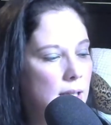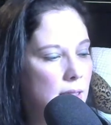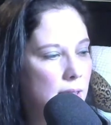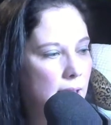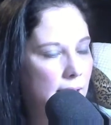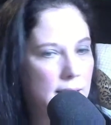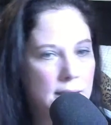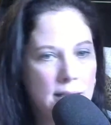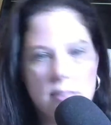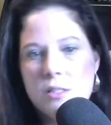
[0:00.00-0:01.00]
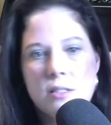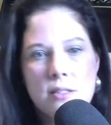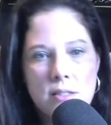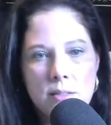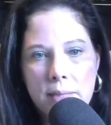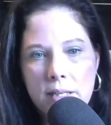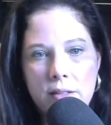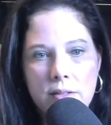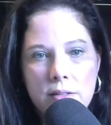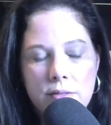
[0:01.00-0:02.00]
that it's just
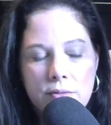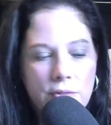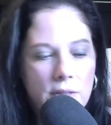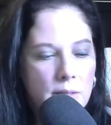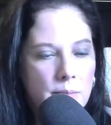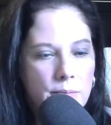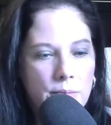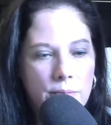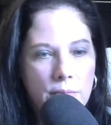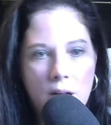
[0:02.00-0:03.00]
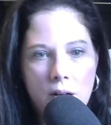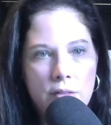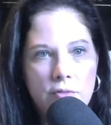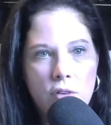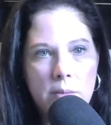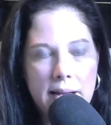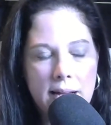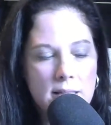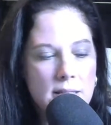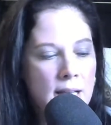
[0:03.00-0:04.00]
disappeared from all the
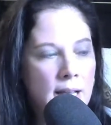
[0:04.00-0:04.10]
formats.